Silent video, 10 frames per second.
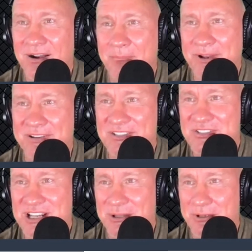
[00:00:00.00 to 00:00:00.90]
Barry
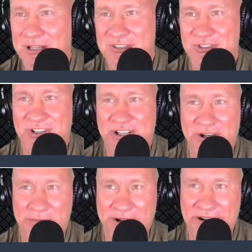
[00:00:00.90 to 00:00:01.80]
Shelley. Well, at least you're
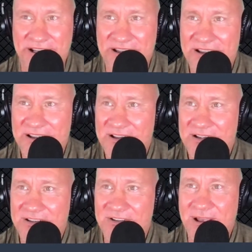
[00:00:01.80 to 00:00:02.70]
here, Barry.
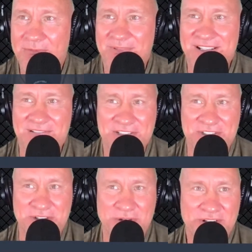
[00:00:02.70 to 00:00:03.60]
You come to my
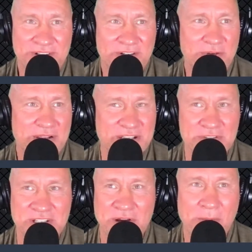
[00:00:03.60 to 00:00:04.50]
rescue. I was out
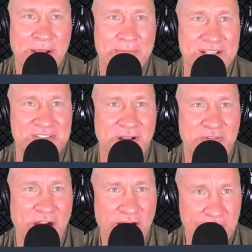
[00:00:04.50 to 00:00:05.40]
there all by myself.
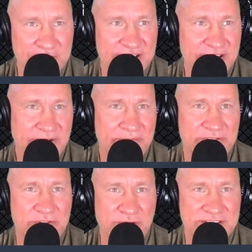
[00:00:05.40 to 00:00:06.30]
Carla was here.
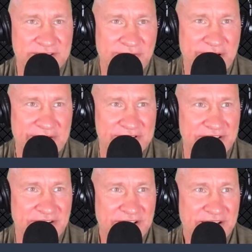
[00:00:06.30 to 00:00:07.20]
Tracy Marie was
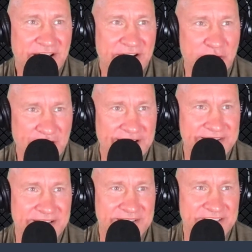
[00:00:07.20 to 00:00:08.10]
here. And you were not
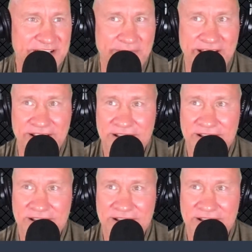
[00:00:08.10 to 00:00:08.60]
there to save me.